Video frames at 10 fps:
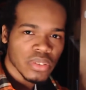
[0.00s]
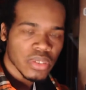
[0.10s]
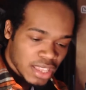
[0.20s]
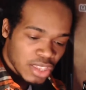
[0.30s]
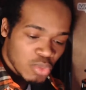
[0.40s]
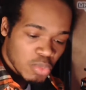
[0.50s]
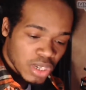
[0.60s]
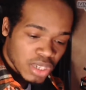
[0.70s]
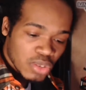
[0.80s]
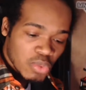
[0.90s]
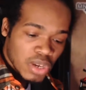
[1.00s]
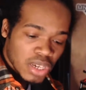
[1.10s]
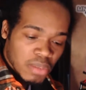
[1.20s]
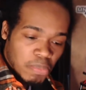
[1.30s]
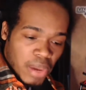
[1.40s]
And then you want to
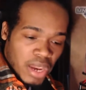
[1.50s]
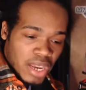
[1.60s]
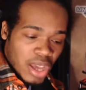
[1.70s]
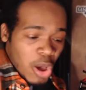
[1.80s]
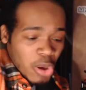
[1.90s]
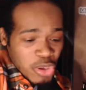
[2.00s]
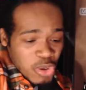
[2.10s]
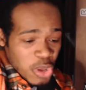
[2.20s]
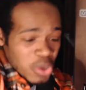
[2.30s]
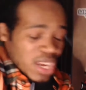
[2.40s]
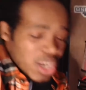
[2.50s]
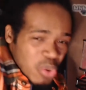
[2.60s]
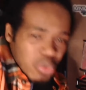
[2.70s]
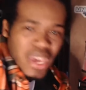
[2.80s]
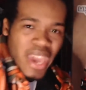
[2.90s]
compare that. Oh, they
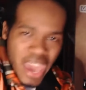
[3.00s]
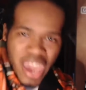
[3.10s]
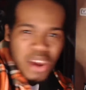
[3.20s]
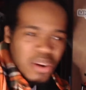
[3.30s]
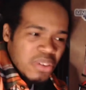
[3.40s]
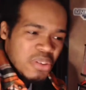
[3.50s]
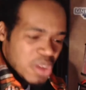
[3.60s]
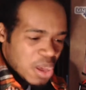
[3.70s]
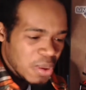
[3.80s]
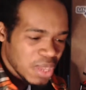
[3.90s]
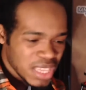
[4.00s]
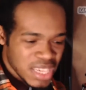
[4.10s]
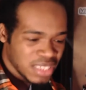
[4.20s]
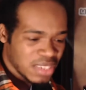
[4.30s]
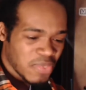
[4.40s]
don't care. At
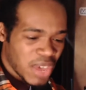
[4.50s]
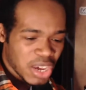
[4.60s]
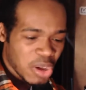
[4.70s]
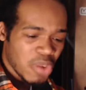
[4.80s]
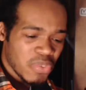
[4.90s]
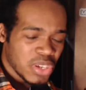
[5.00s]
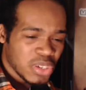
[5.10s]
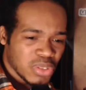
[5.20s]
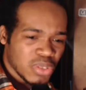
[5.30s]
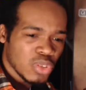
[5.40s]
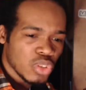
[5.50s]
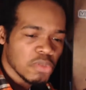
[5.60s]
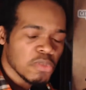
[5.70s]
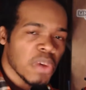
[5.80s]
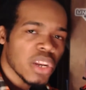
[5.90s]
least if I go over to YouTube, YouTube
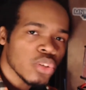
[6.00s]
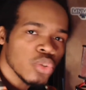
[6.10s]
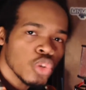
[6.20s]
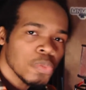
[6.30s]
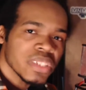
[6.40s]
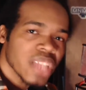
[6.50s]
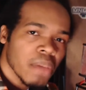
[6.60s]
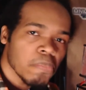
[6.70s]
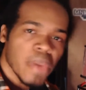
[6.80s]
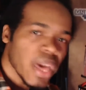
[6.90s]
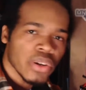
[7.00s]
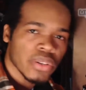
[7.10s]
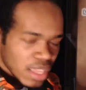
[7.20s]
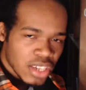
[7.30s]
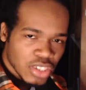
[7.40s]
is better. YouTube is not better.
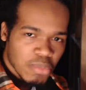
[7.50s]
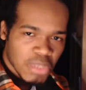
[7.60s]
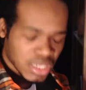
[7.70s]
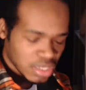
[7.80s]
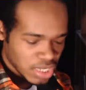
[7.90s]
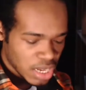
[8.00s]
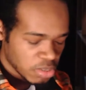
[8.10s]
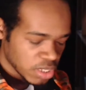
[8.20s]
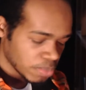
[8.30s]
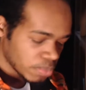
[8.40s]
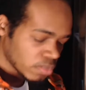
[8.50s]
Here's the misconception.